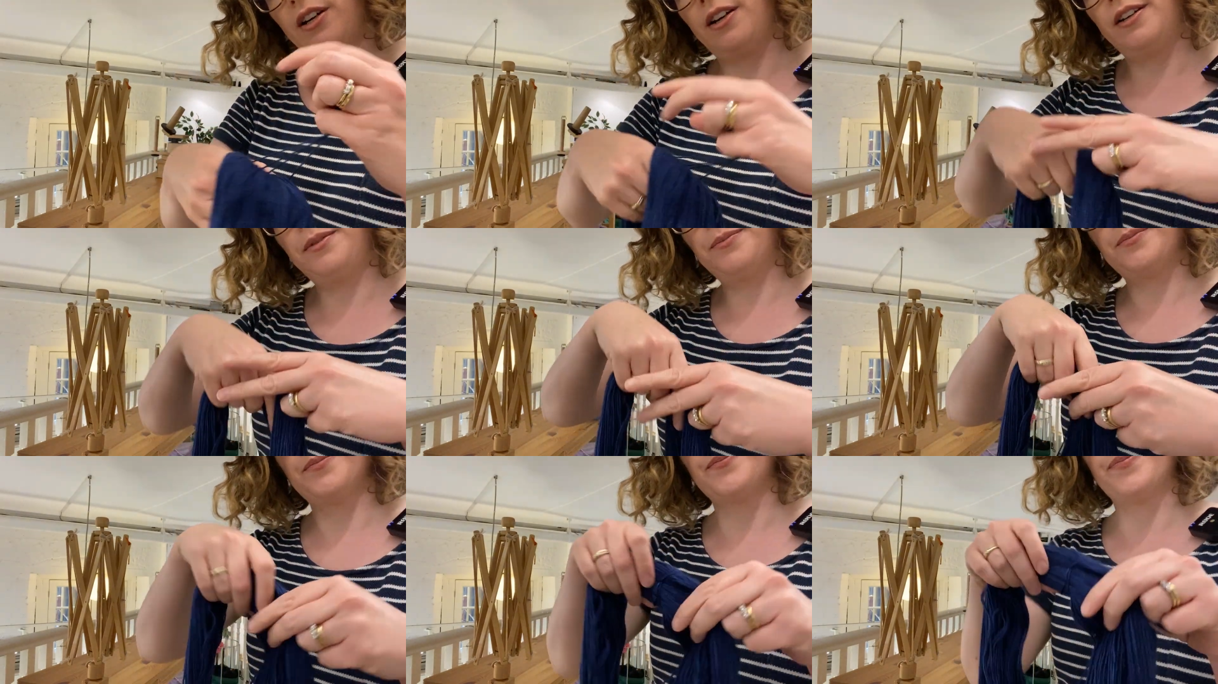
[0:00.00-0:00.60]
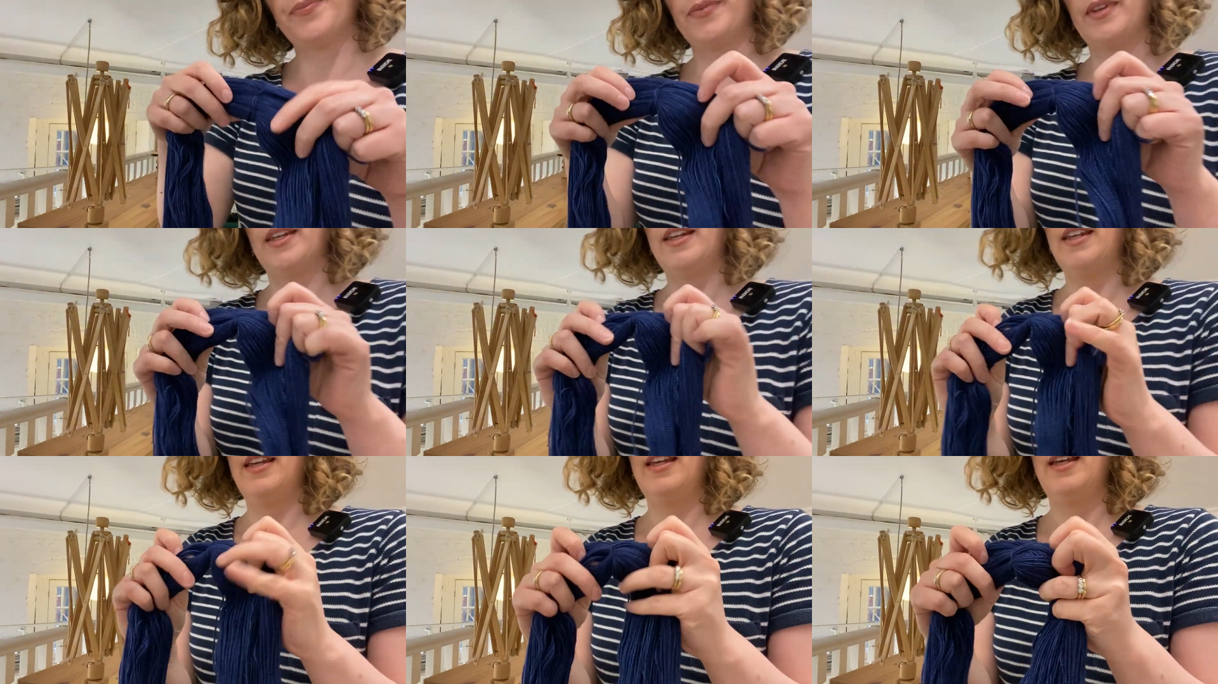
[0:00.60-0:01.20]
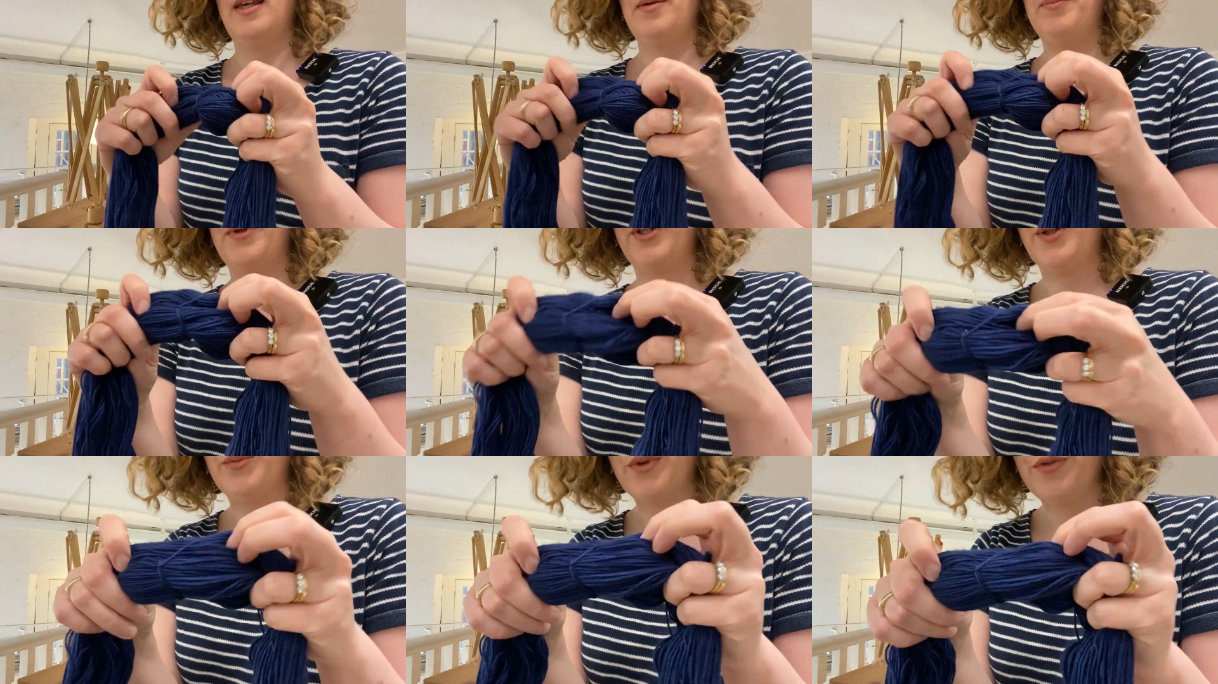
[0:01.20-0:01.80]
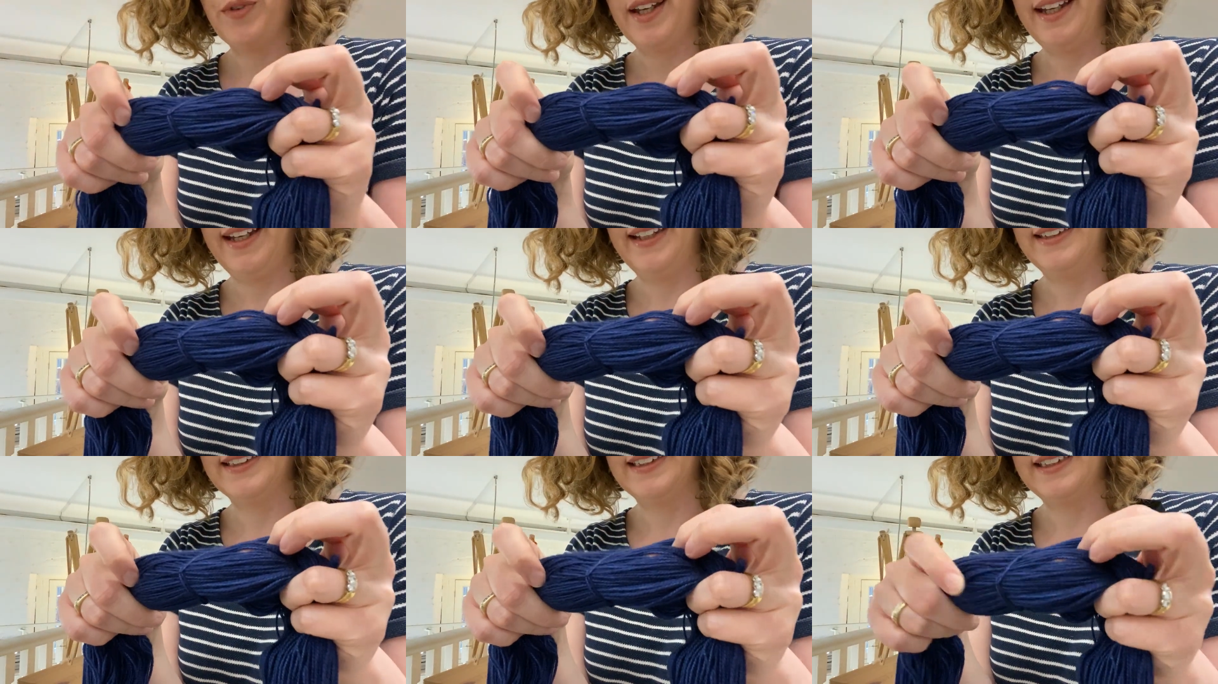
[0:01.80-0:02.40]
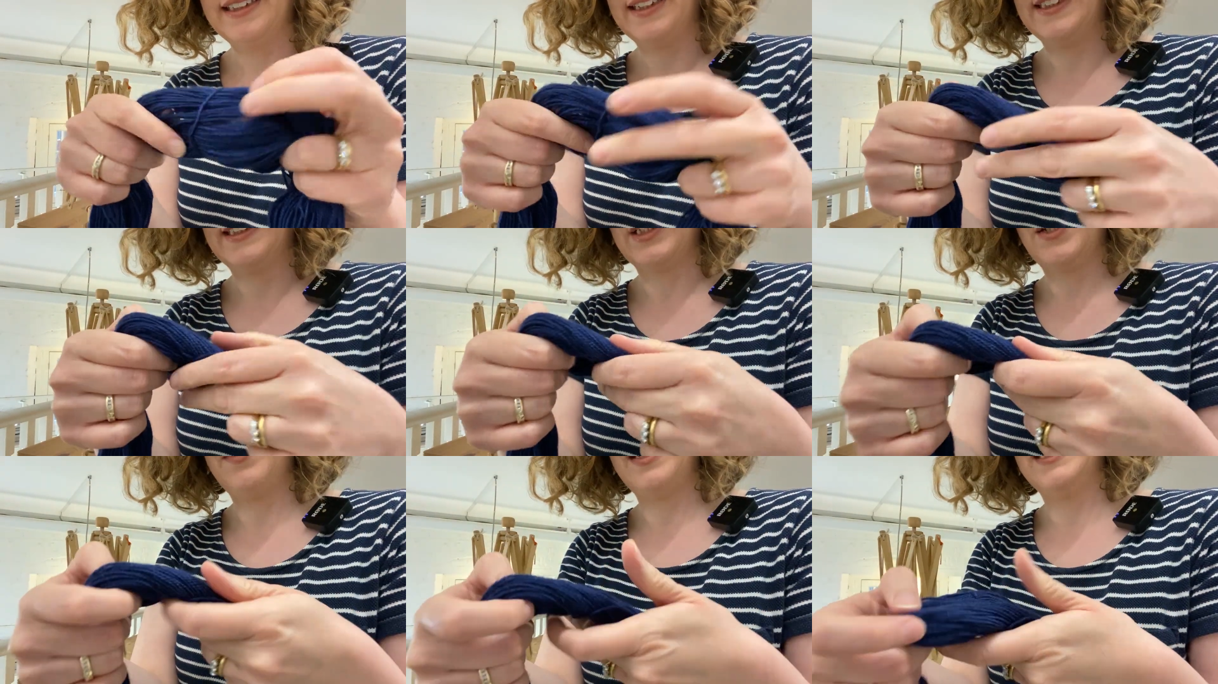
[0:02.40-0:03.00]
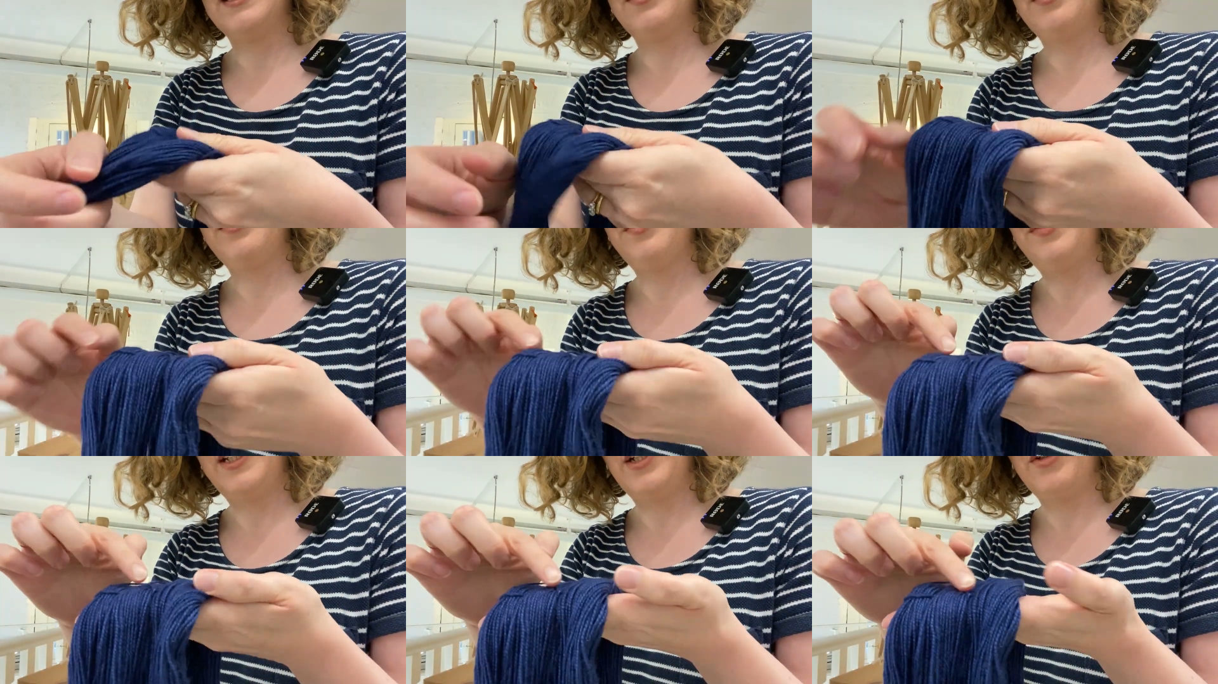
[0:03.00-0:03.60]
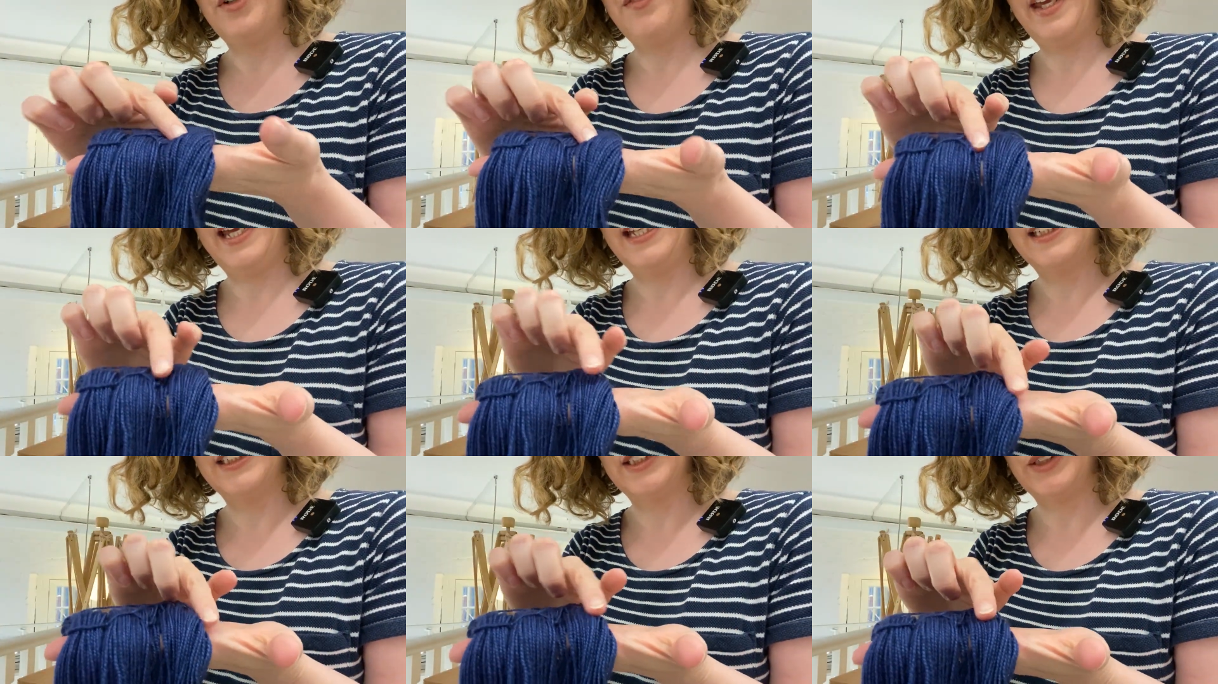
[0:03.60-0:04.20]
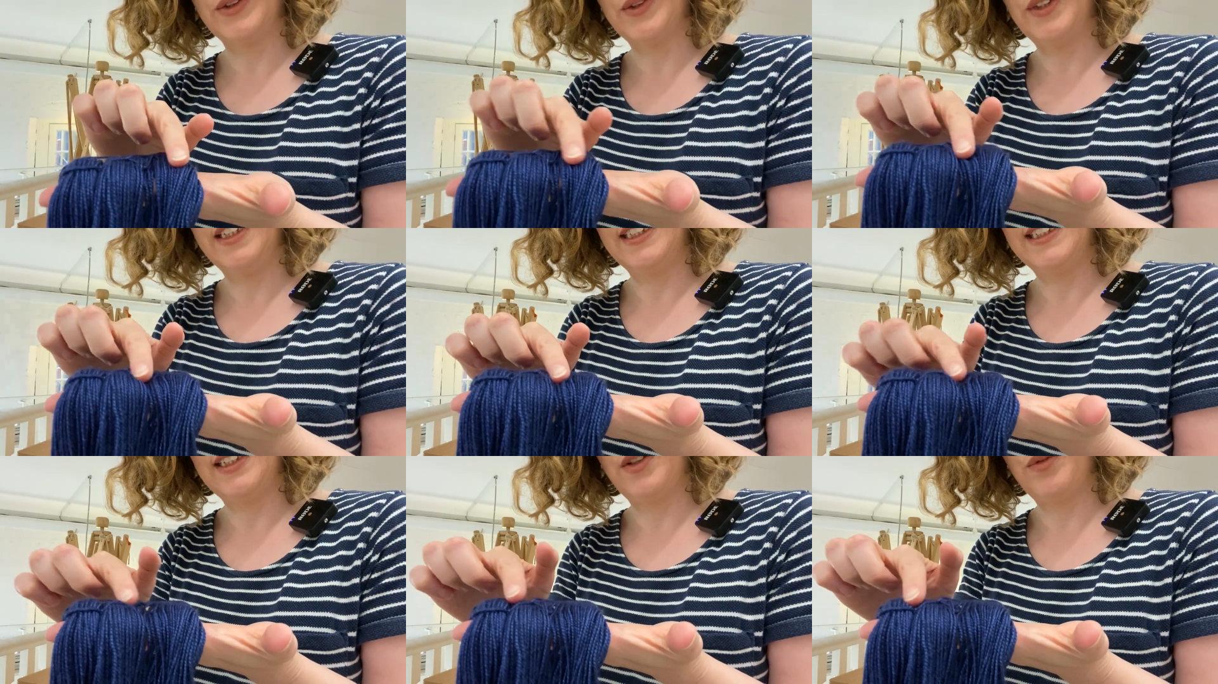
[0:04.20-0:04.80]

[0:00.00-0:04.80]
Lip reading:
Nobody's mouth can be seen.